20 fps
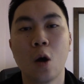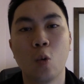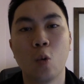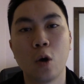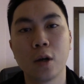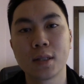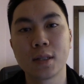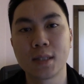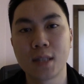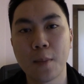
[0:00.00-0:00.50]

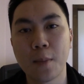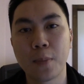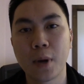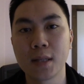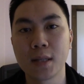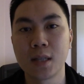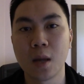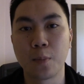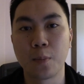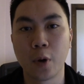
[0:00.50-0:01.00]
what
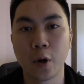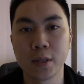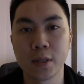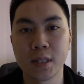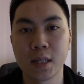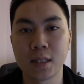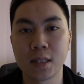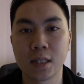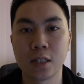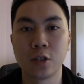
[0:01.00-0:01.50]
step-by-step
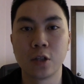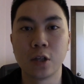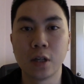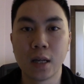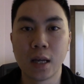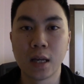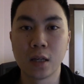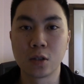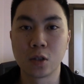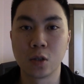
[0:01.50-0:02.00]
processes you
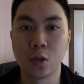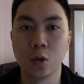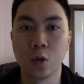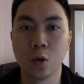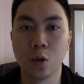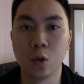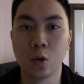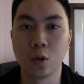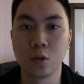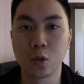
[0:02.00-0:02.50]
need
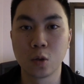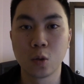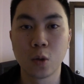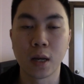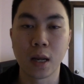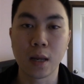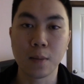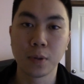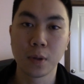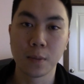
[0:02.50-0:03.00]
to do
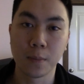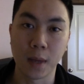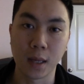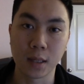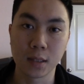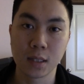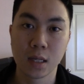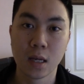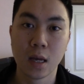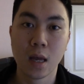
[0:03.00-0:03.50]
and
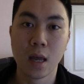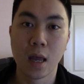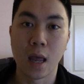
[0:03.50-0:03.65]
implement